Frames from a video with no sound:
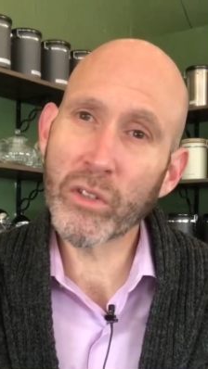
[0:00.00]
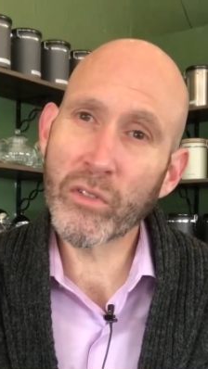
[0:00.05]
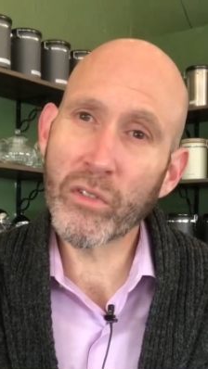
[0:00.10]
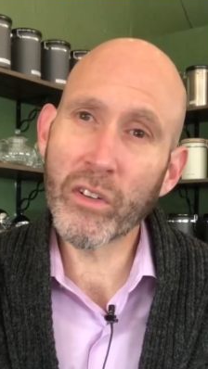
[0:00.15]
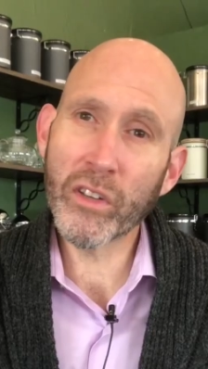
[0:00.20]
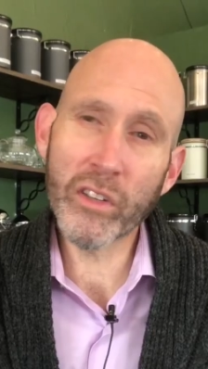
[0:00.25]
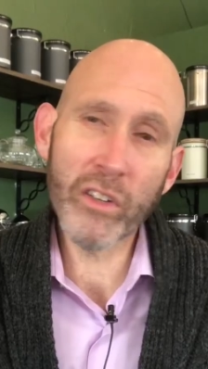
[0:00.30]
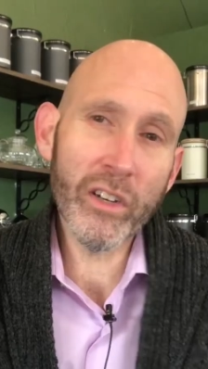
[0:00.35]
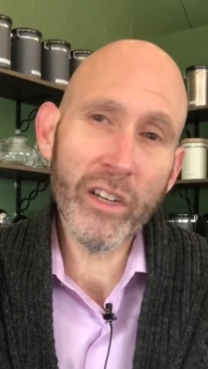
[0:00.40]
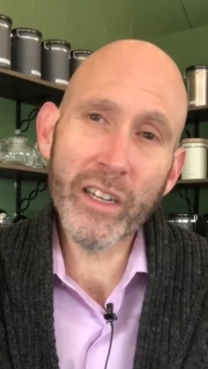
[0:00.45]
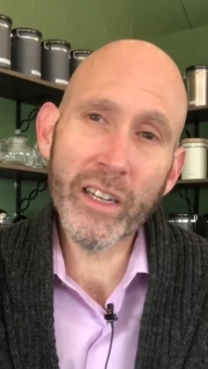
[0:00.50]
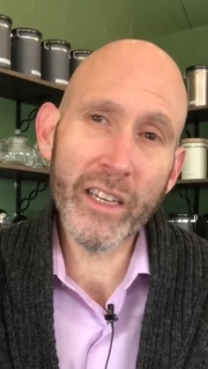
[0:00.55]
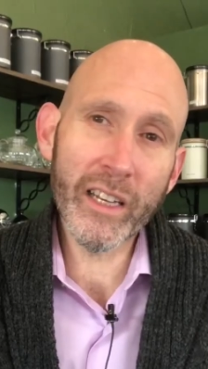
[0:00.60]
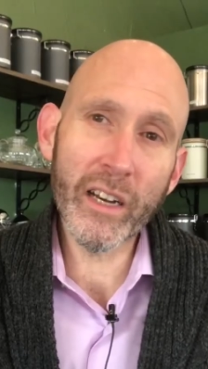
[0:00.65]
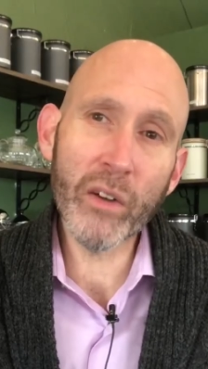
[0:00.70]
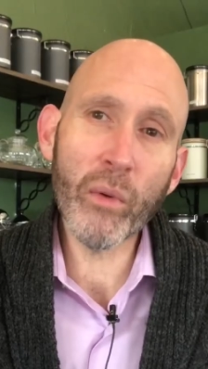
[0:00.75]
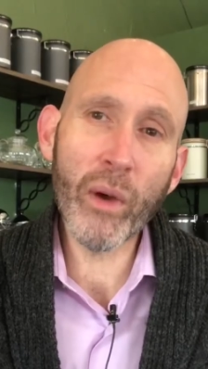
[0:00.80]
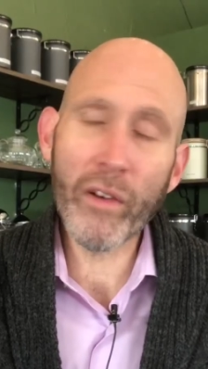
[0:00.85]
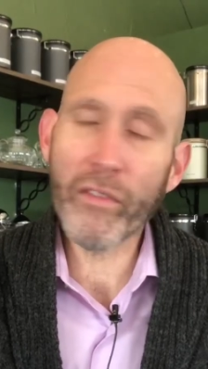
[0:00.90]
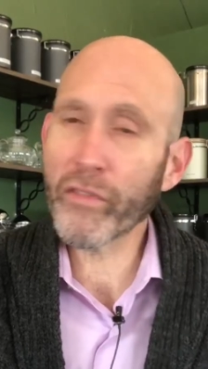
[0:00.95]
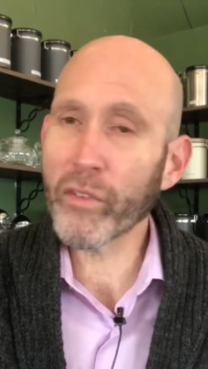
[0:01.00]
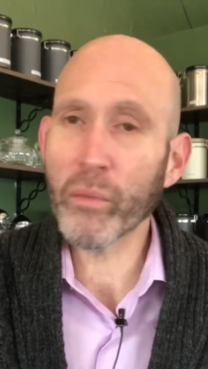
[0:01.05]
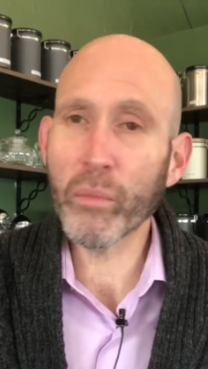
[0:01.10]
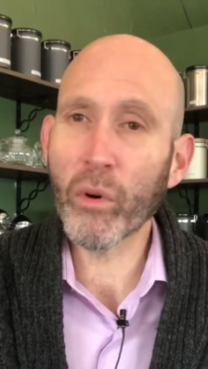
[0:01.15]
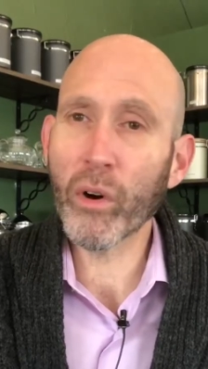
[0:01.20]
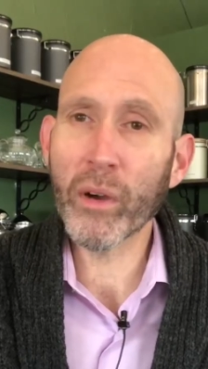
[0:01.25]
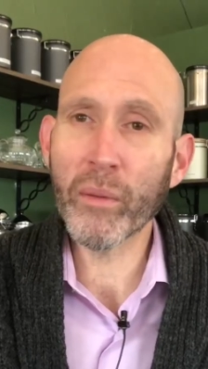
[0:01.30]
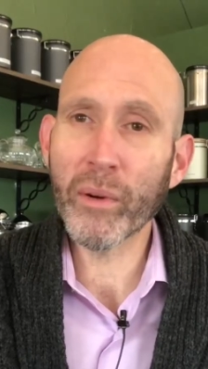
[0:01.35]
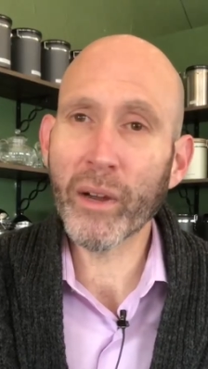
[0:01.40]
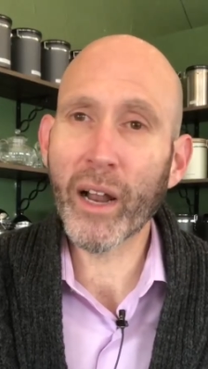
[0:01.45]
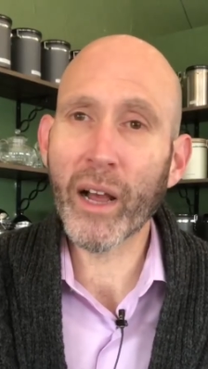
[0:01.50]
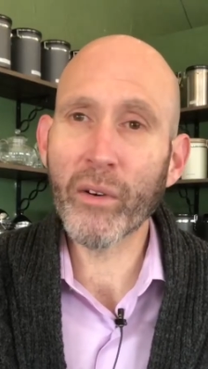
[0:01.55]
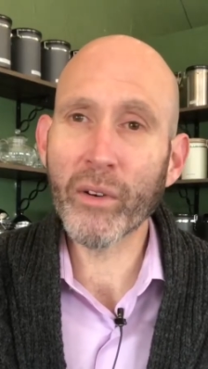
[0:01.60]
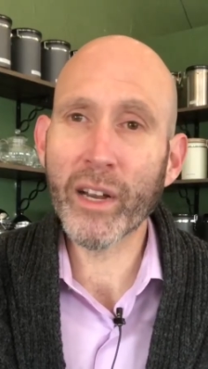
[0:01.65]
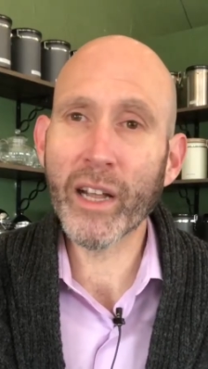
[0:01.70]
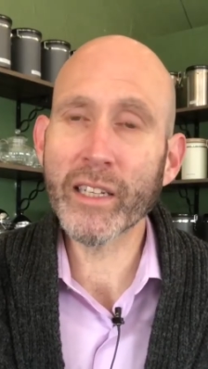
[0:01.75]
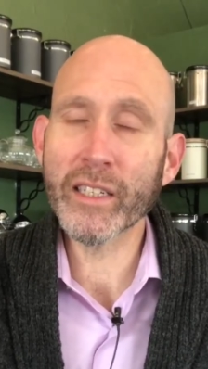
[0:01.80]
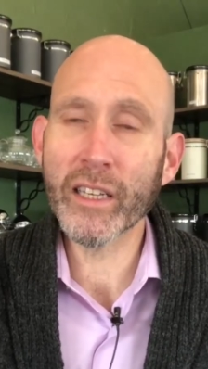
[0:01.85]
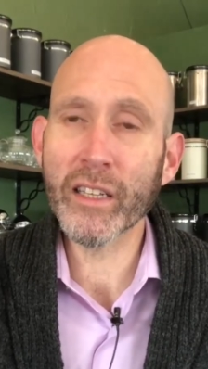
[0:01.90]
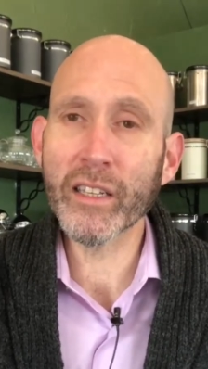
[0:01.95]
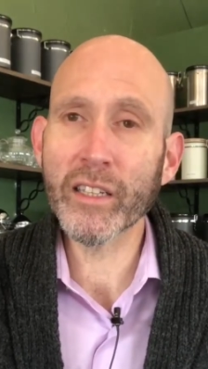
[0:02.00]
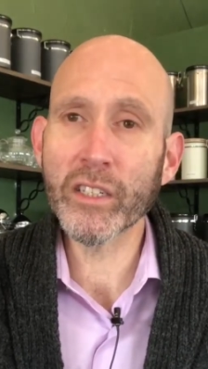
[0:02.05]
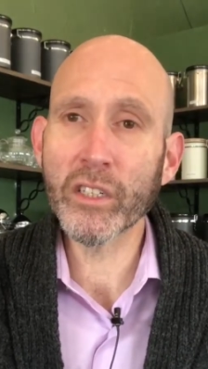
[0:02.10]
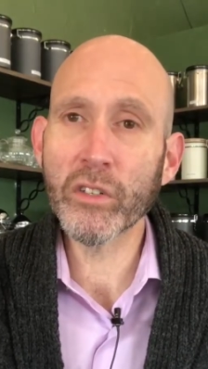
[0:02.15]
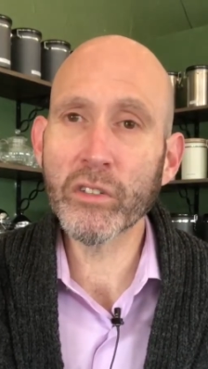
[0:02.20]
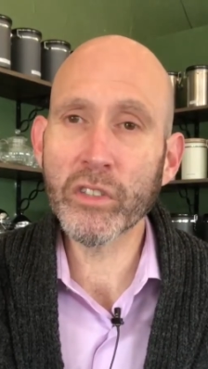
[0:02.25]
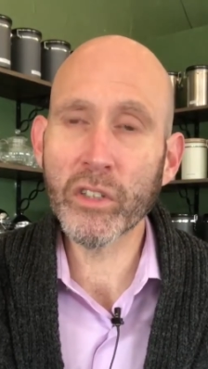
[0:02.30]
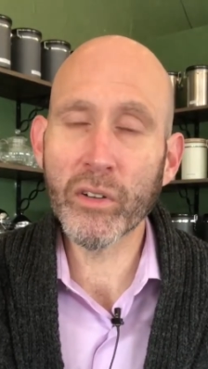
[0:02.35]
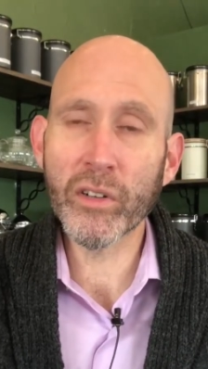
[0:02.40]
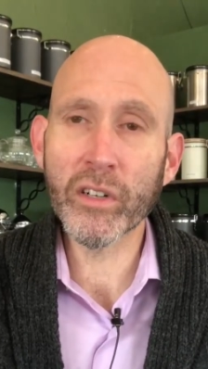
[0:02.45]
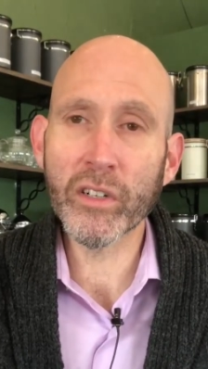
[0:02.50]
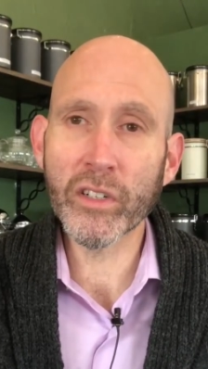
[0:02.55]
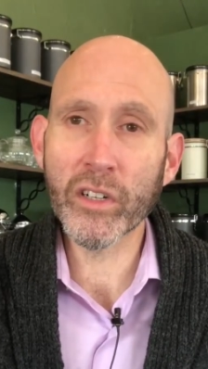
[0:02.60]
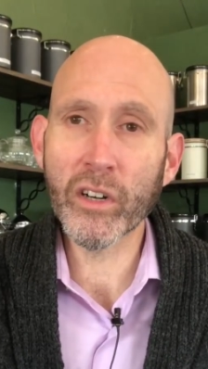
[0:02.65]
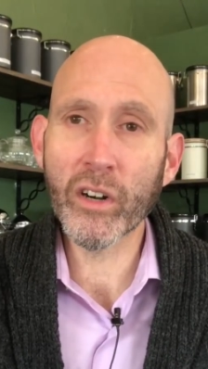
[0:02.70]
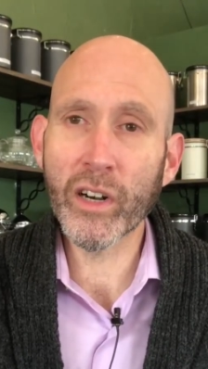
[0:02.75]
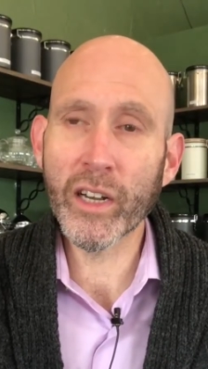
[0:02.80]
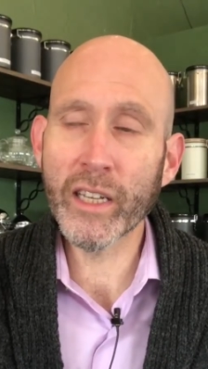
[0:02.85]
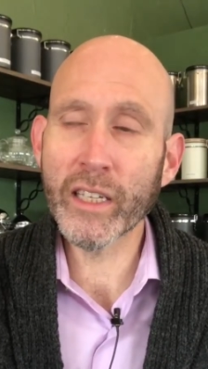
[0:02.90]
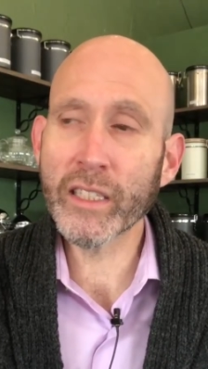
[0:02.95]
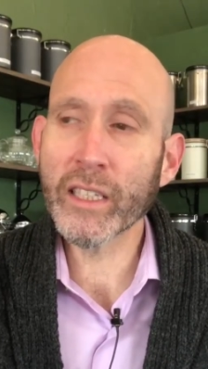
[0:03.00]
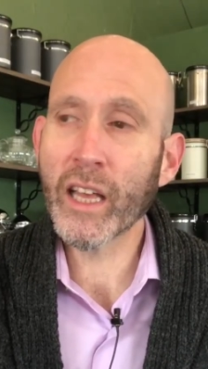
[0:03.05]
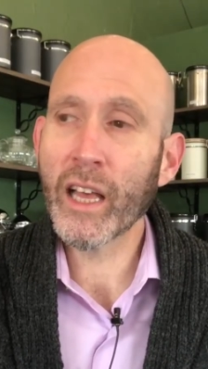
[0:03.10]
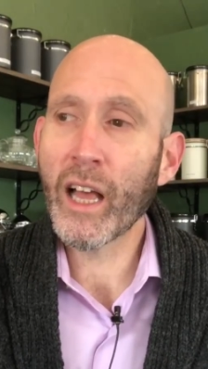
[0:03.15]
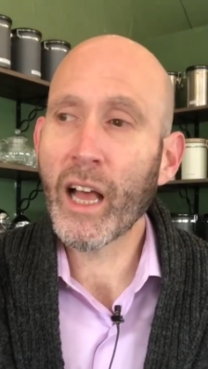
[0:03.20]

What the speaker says: You can get away with full boil, but I would ideally do 200 degrees.